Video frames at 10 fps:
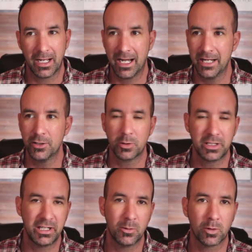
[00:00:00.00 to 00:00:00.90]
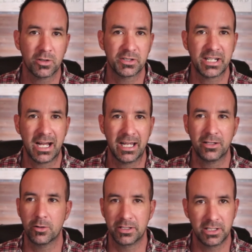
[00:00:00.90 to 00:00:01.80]
I know keywords, I
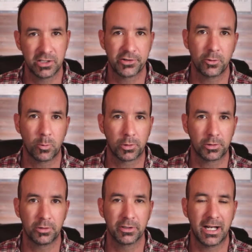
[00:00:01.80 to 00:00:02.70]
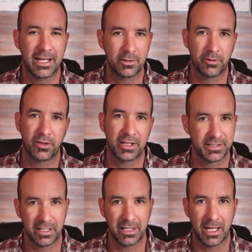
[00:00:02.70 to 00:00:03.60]
know the digital world, I know things
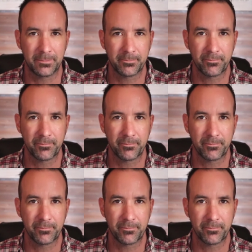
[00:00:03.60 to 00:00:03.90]
like that.